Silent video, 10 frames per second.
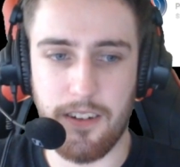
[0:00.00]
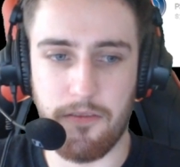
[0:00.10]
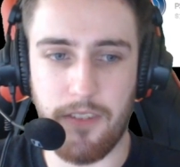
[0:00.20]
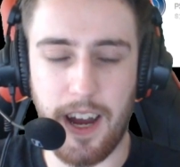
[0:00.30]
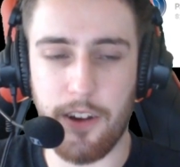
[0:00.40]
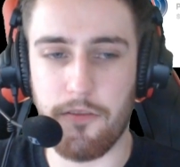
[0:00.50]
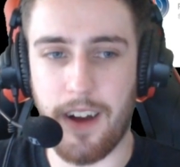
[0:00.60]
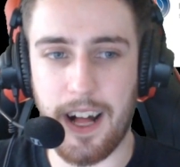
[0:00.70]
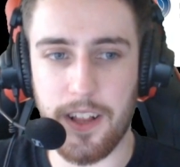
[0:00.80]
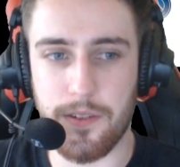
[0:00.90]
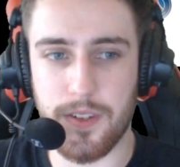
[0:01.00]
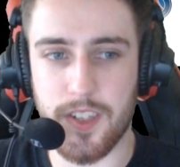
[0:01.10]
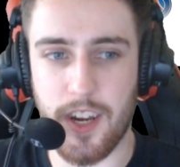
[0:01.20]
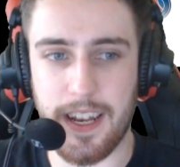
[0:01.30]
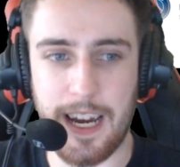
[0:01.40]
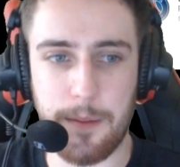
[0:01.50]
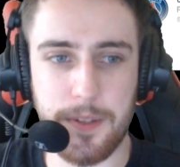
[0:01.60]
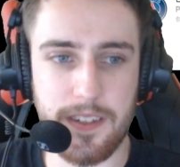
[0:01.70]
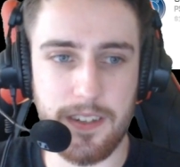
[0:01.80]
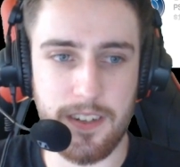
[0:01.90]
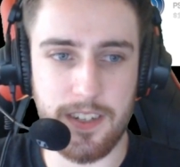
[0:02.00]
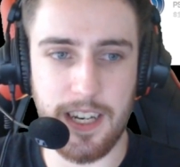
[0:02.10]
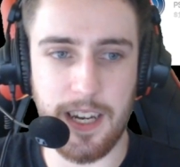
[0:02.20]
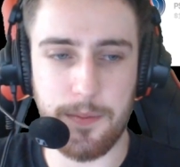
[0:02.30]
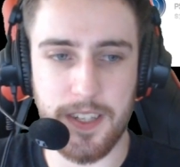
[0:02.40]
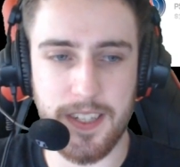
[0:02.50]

outvalues JNAPS. JNAPS is